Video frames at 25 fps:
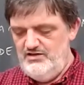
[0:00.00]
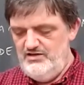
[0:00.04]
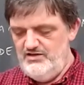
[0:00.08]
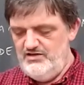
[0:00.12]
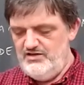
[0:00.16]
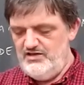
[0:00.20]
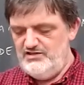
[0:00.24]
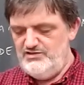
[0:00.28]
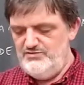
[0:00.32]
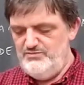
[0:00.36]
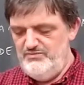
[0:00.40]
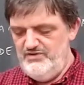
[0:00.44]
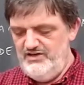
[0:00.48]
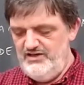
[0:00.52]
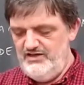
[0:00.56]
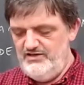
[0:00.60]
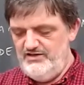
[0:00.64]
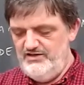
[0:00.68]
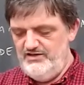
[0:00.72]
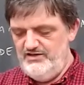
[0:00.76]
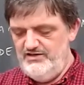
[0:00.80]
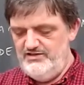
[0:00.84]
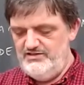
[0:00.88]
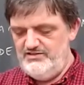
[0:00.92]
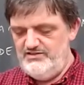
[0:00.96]
he has
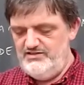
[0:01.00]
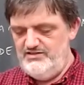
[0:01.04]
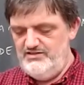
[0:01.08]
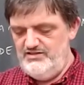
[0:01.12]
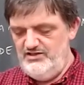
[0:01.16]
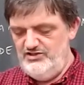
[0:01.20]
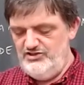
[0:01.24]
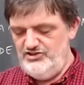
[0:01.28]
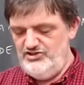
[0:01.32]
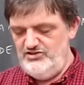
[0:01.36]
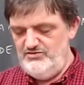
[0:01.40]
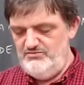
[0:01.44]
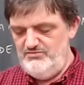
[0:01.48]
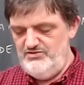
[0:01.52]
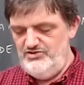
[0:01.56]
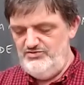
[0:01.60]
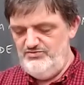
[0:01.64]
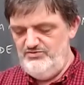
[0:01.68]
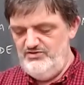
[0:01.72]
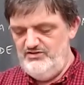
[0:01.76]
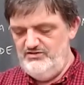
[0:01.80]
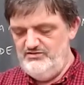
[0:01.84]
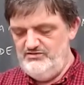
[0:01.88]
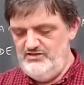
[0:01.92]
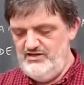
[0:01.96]
made a distinction
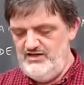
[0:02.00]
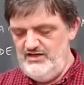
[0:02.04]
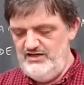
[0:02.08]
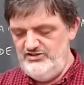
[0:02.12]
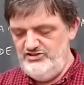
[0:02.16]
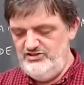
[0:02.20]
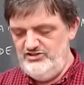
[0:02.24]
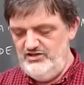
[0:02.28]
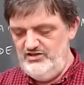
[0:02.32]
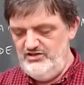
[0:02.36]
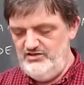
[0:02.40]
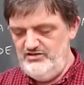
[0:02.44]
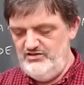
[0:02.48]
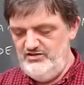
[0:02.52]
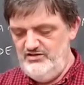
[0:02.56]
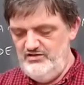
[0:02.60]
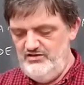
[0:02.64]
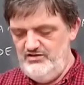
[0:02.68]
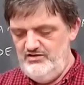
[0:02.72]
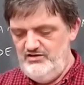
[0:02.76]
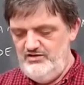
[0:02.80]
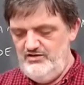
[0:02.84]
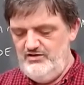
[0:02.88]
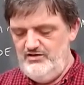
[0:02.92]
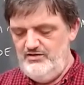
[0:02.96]
between logic,
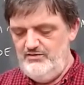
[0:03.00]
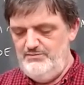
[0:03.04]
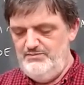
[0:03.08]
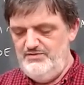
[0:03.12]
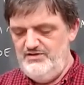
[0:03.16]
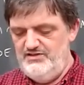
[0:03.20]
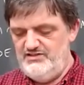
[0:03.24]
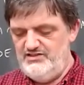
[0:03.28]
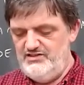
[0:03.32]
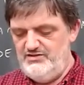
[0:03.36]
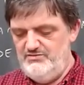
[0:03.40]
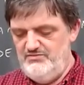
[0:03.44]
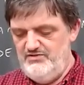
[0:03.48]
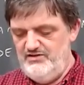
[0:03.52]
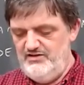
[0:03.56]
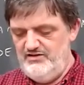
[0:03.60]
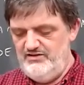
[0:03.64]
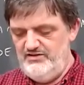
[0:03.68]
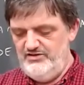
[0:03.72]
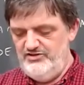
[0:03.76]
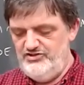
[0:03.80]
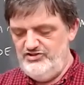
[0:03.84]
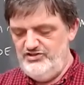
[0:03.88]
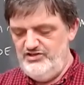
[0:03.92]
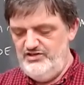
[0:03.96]

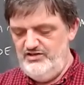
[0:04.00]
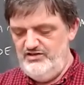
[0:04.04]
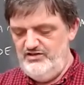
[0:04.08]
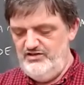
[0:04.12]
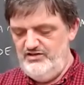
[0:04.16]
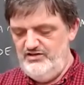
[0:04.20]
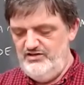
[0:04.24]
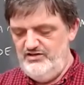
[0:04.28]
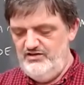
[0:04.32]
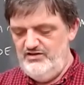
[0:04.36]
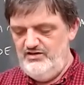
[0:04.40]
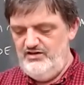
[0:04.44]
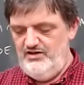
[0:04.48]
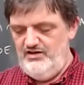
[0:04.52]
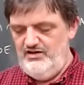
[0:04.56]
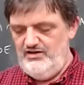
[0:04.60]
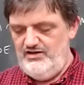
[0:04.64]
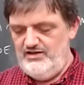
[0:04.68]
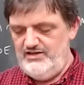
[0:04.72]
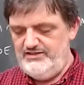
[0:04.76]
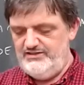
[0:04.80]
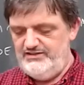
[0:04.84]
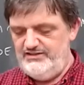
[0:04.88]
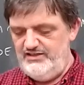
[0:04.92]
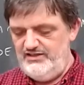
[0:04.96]
epistemology,
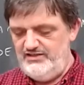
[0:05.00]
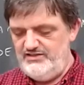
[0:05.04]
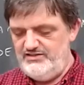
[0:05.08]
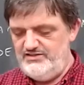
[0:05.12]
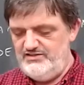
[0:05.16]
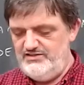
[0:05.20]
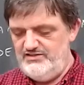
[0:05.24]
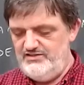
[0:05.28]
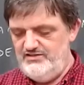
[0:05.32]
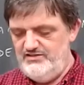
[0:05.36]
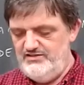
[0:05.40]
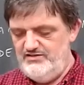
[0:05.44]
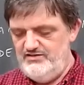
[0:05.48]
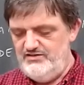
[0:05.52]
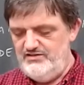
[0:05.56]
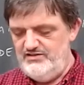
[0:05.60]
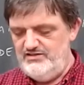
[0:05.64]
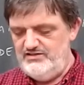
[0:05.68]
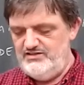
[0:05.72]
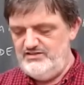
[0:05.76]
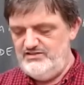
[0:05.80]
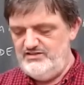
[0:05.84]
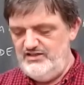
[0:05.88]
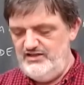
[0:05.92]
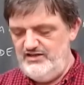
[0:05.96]
ethics,
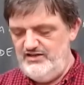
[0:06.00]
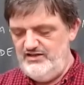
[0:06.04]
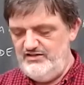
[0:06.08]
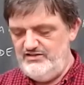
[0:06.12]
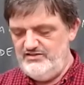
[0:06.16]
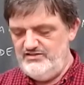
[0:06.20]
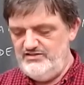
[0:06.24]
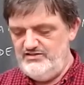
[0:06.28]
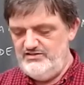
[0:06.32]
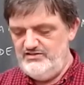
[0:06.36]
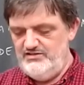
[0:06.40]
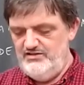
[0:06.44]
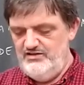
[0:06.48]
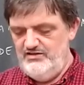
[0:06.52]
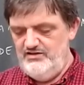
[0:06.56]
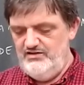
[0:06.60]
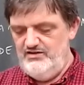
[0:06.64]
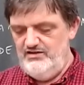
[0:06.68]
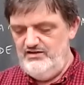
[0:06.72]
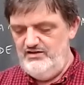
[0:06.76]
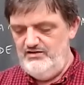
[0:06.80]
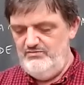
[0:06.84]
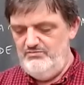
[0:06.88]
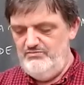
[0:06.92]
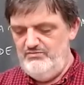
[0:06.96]
aesthetics,
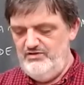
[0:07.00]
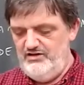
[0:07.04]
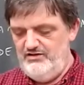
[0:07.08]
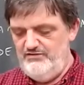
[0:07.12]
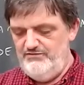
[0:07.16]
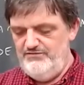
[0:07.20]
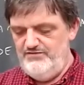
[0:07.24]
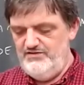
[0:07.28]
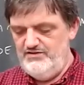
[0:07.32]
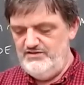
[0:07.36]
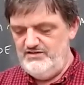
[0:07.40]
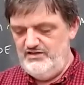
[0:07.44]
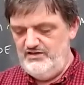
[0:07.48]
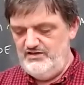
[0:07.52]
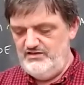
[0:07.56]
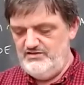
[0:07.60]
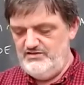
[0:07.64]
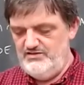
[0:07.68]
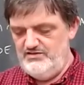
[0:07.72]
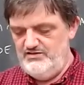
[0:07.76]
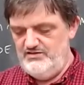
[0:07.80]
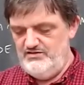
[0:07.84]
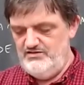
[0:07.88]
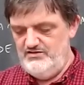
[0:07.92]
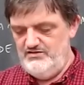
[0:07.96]
and
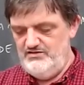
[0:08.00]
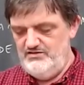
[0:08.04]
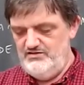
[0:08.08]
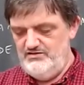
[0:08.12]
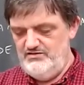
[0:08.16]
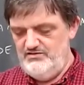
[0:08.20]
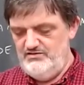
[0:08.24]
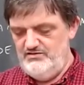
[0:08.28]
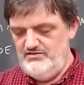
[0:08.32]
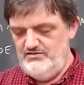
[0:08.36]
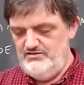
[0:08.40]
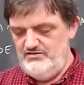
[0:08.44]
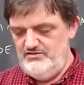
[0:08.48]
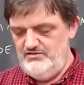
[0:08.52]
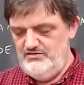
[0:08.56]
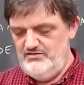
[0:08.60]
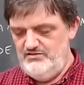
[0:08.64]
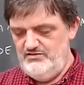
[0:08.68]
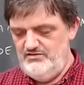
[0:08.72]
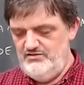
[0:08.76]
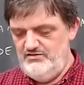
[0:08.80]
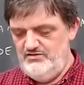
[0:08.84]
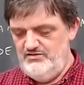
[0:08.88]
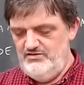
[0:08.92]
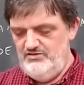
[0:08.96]
metaphysics.
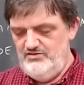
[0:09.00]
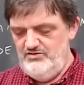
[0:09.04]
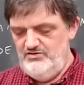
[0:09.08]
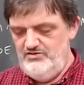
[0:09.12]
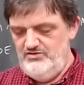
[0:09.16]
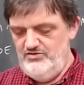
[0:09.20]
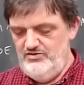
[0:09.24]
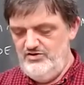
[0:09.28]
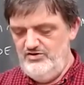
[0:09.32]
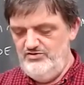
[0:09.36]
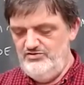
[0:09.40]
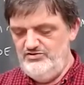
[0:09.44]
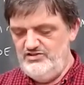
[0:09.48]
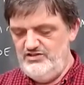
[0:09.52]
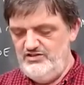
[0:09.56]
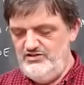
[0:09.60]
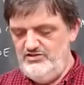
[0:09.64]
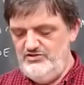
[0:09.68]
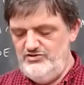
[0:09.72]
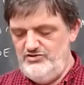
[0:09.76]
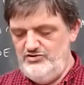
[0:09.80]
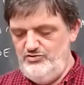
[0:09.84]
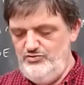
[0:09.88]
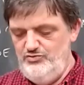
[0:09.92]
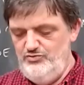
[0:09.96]
Those are
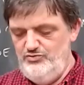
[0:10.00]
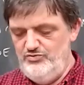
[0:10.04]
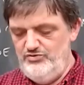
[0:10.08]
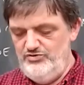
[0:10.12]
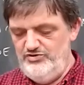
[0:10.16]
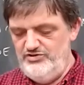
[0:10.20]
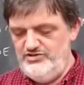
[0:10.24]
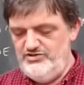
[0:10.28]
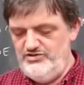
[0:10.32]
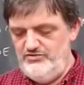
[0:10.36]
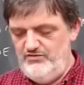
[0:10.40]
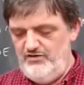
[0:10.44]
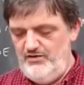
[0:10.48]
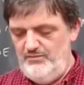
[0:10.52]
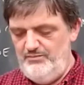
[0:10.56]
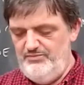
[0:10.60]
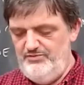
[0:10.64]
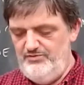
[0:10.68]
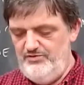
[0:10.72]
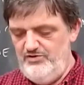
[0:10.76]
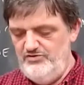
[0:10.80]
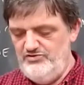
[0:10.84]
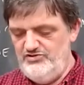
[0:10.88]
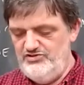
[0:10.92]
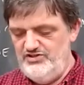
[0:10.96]
the tools or
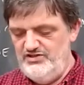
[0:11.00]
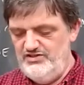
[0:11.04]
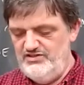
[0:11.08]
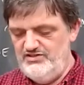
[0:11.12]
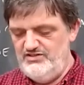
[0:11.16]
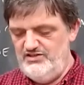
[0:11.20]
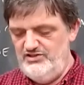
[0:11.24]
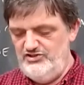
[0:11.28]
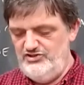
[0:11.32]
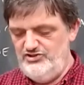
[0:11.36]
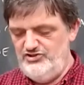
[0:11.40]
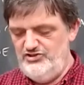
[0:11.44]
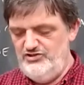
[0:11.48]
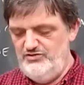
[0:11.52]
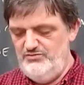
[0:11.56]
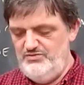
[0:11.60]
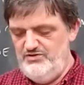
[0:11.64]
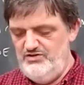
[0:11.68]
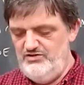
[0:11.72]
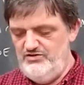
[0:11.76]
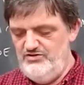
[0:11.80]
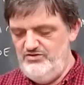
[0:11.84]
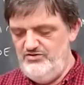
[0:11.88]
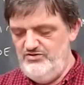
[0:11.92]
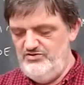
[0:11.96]
approaches that should
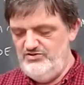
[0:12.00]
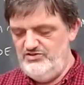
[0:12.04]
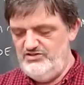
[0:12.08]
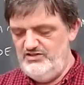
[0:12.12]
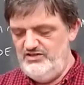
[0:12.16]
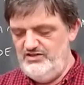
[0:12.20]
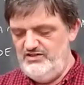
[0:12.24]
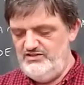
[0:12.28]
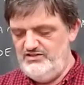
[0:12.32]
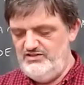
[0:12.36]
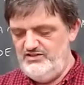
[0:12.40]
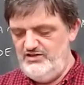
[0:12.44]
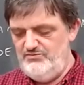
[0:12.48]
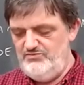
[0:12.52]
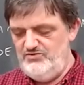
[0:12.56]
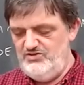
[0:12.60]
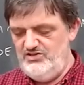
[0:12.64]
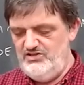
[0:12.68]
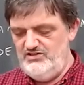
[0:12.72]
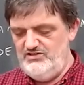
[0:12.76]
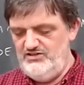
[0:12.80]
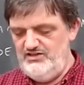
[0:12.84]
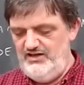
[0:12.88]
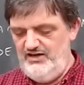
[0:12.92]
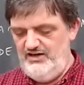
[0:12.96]
be used in
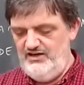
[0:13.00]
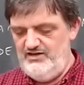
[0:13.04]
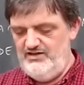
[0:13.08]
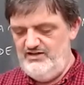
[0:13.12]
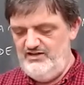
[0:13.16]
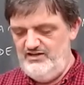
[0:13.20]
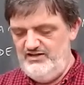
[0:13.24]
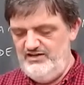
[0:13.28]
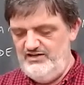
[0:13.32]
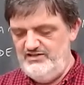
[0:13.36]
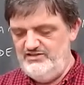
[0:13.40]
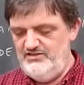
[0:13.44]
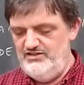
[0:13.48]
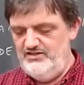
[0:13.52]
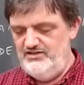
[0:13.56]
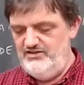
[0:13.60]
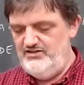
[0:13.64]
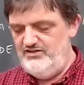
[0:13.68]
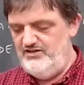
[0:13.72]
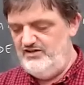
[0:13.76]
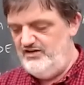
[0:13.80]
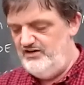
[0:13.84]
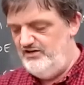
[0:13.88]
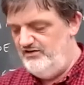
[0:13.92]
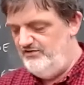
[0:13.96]
attempting to analyze the
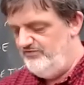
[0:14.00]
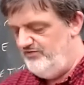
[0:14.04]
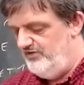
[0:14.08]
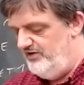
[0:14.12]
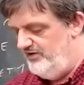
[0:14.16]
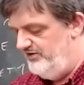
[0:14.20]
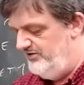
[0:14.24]
thought of